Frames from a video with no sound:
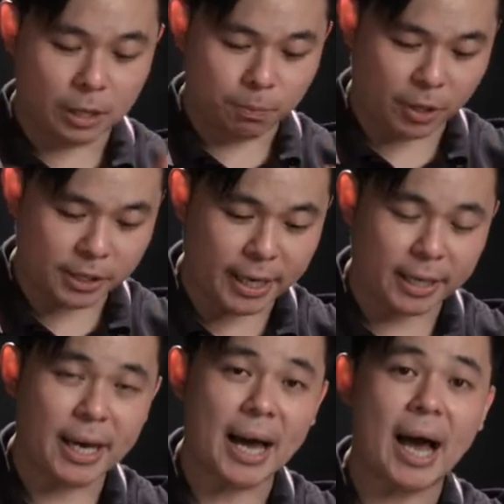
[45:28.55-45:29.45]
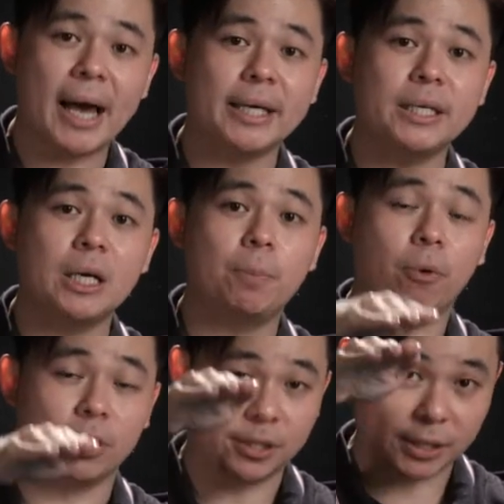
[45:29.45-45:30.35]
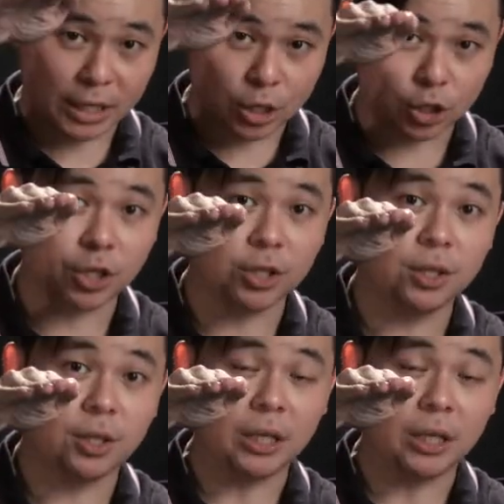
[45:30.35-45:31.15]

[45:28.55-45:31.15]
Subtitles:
Because can get higher position